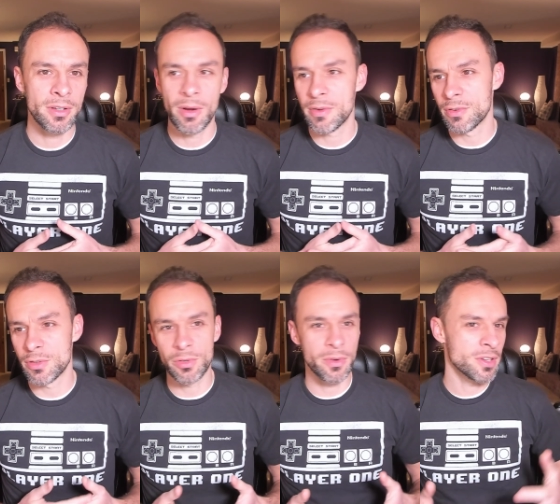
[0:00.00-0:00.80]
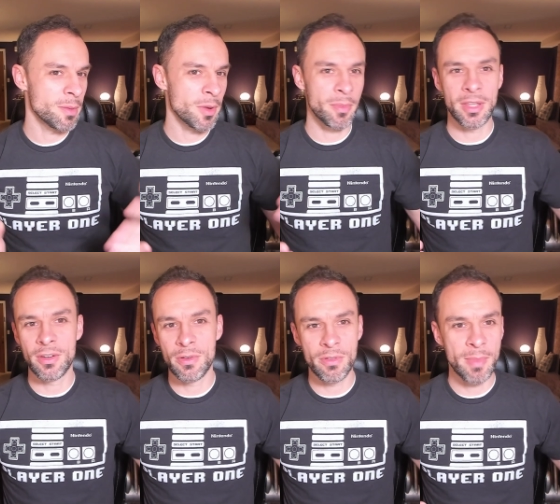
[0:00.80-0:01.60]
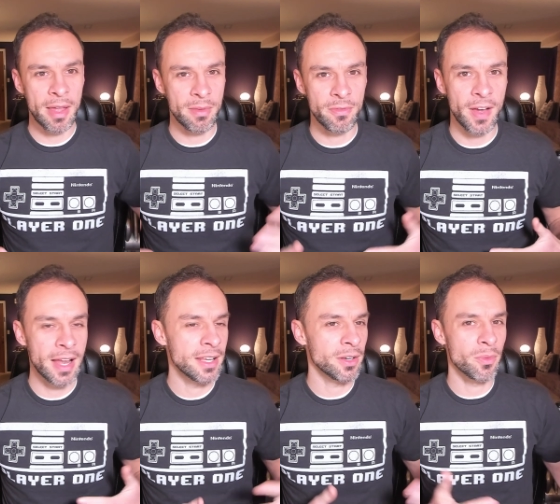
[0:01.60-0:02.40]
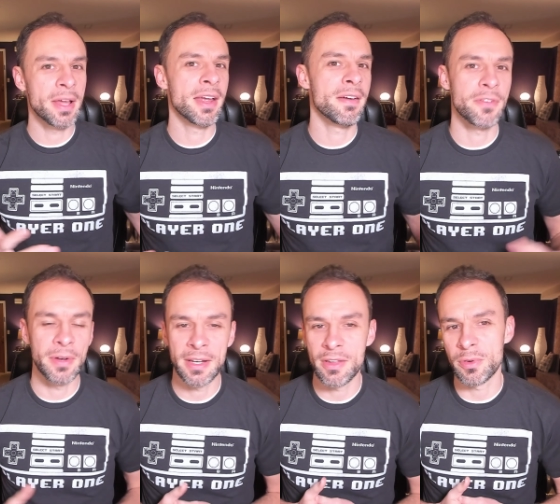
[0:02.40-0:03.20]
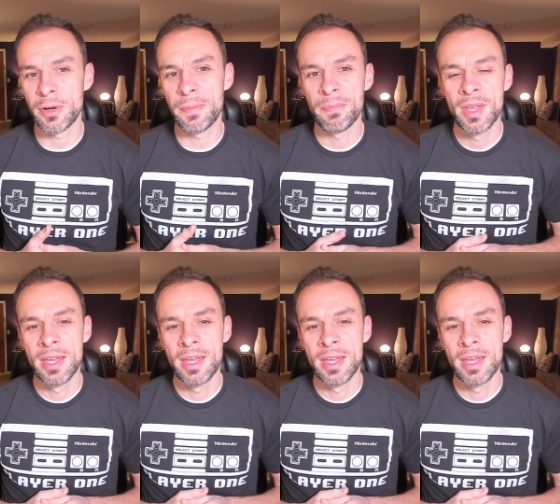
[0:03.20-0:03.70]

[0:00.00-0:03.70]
You always hear stories coming up in the news about them finding a red heifer in Israel.